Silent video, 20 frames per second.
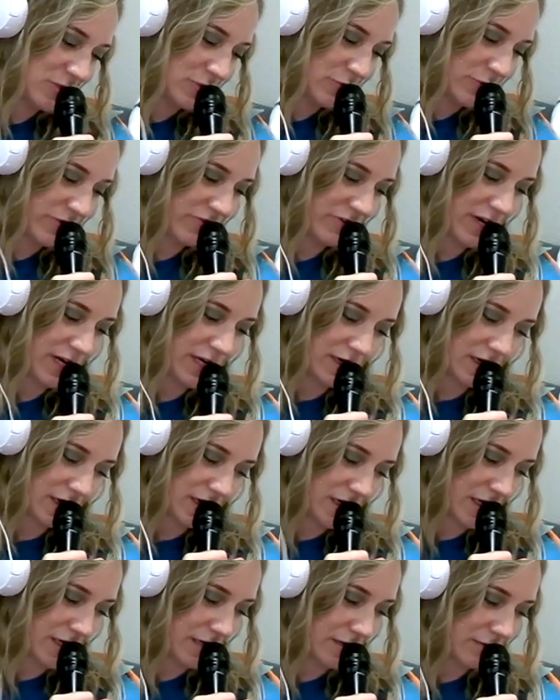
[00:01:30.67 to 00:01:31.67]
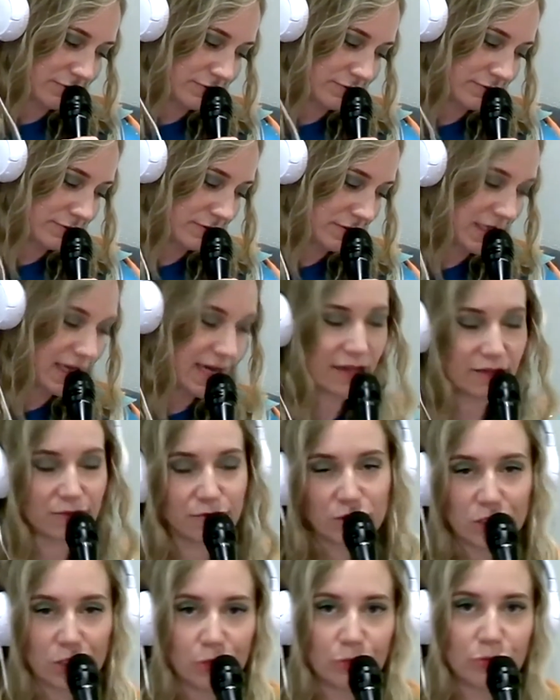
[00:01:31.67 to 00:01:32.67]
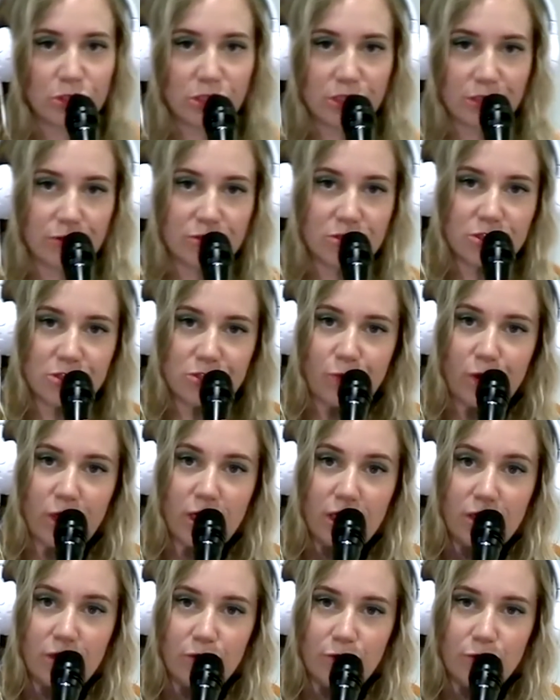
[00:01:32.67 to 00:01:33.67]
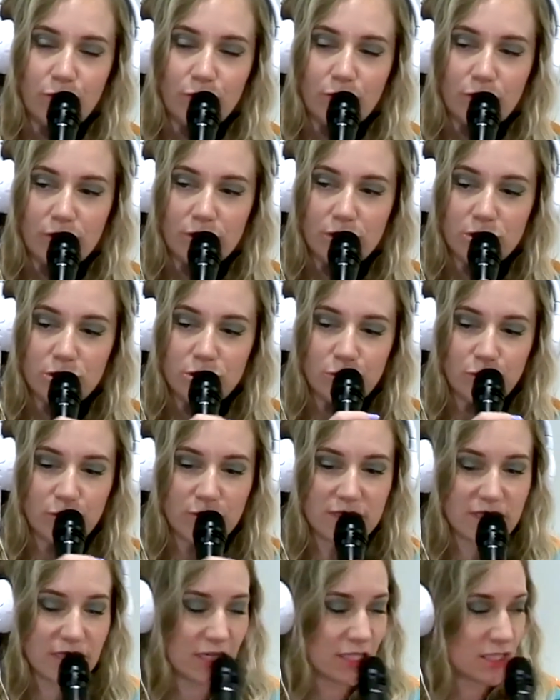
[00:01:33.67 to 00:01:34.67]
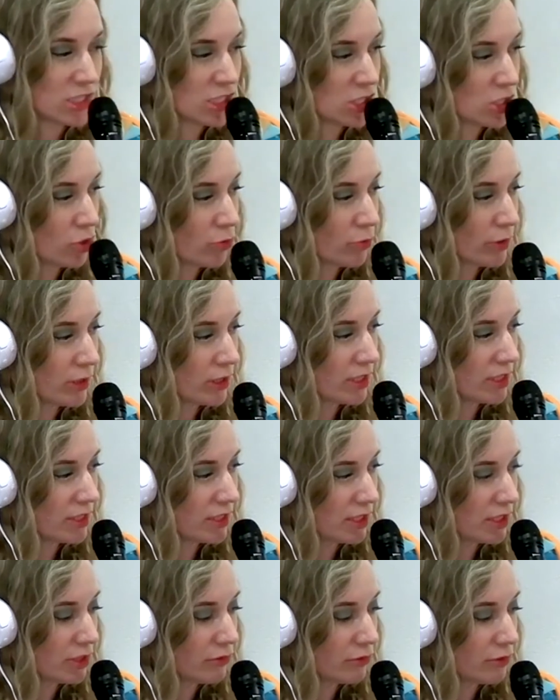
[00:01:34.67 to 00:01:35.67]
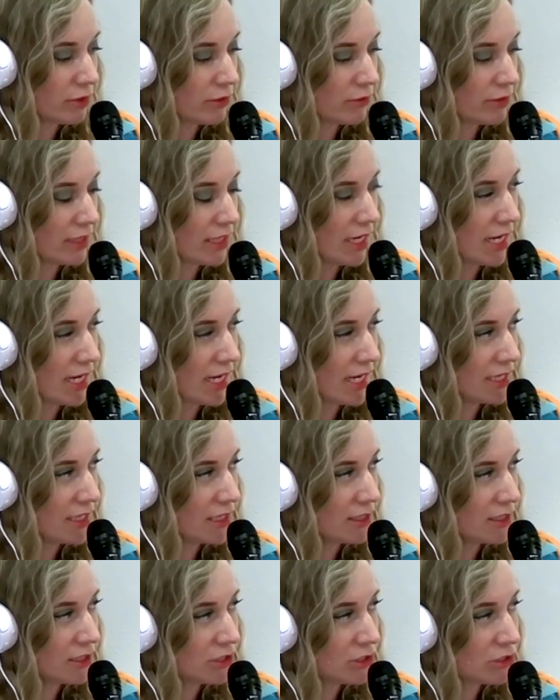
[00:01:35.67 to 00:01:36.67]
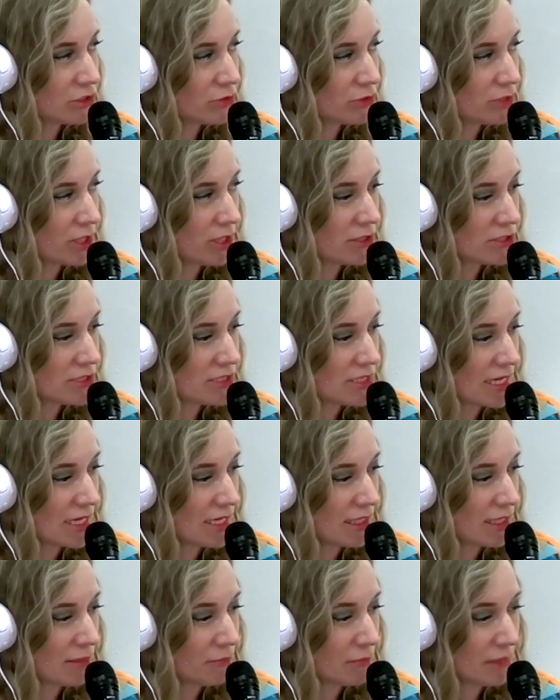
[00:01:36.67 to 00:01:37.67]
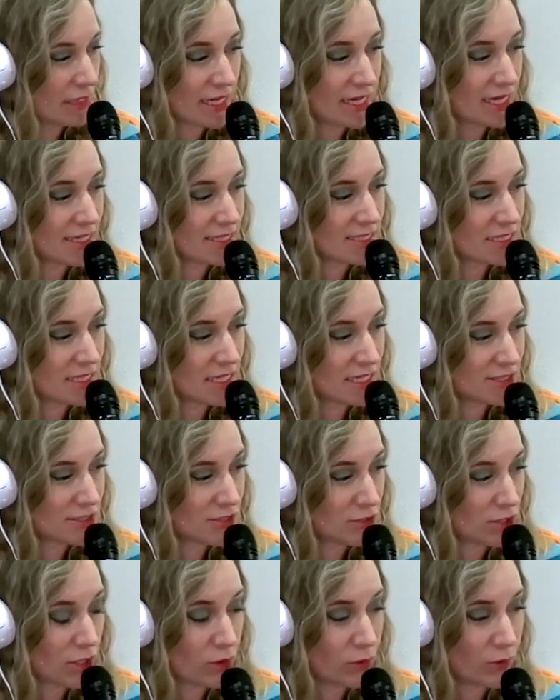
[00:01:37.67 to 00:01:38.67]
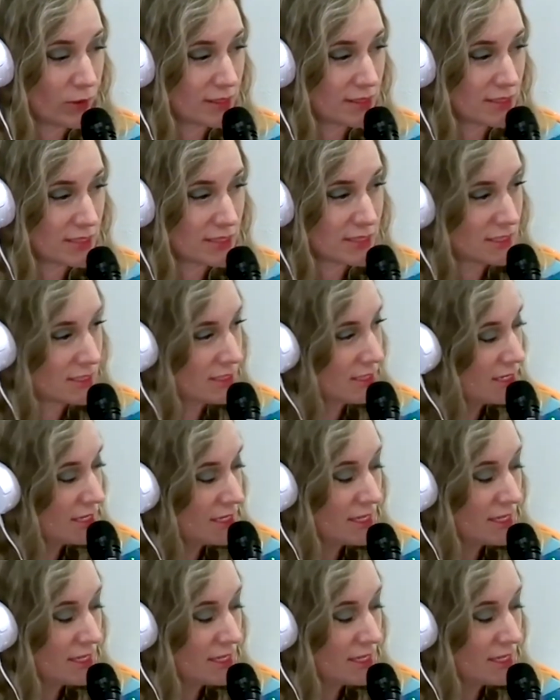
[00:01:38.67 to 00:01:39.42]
super fun. Yeah, dope show is just where you do a set sober and then you go get high and then you do another set. And my high sets are always